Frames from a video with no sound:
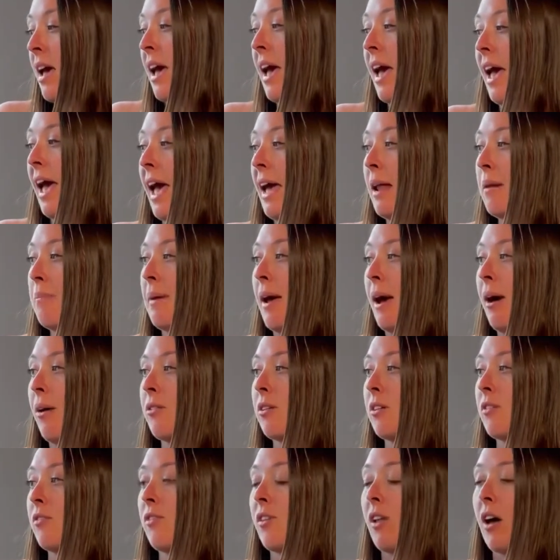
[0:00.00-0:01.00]
And Pound
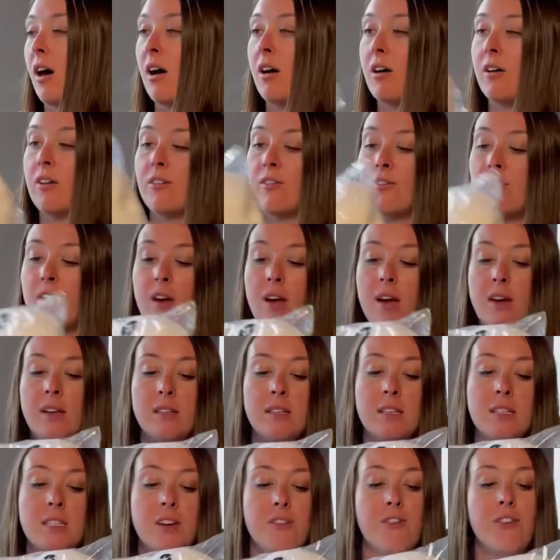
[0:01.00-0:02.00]
of Love.
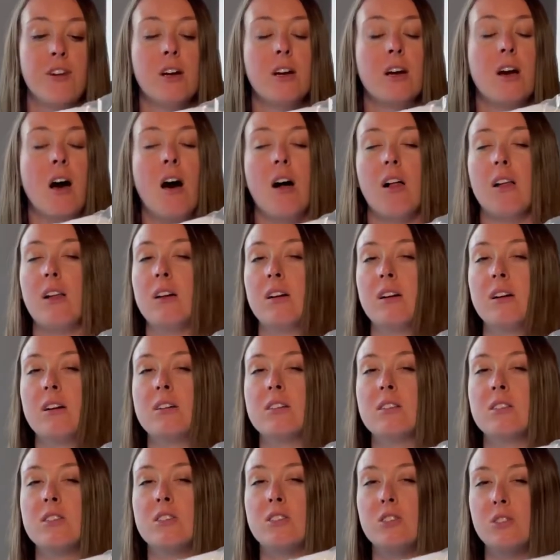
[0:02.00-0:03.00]
The different
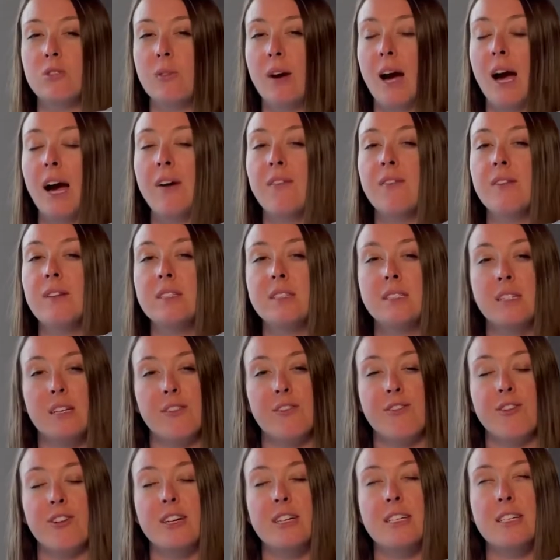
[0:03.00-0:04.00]
colors do have a
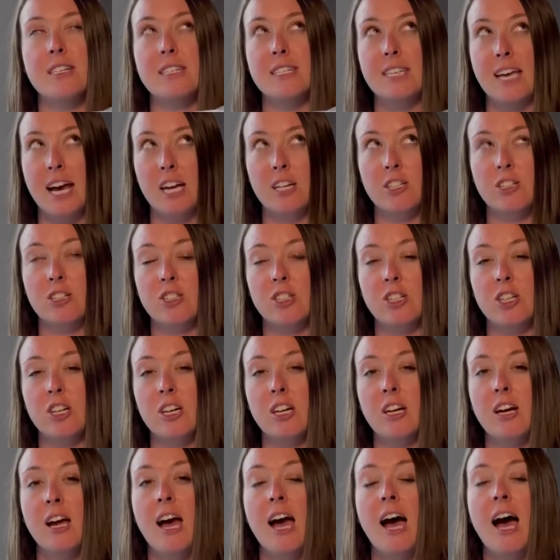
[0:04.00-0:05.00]
different
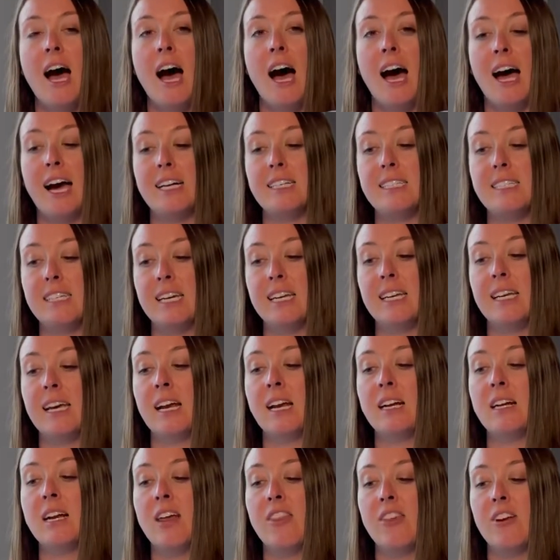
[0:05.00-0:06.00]
texture. I did get
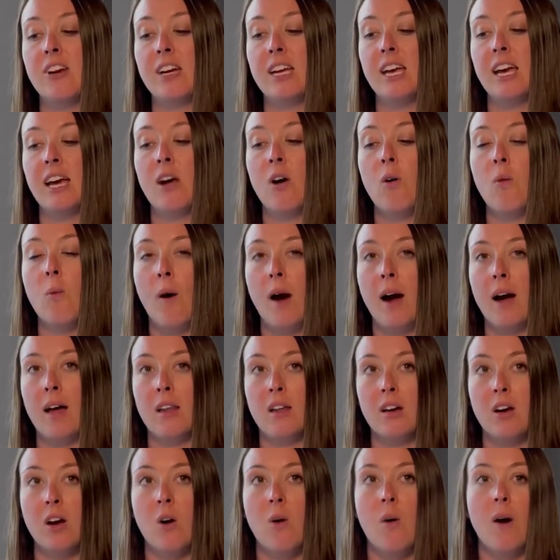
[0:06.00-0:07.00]
another kit a while
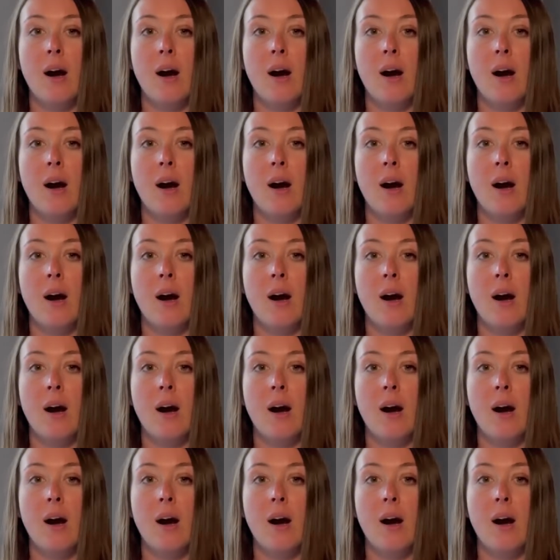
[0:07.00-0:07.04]
ago.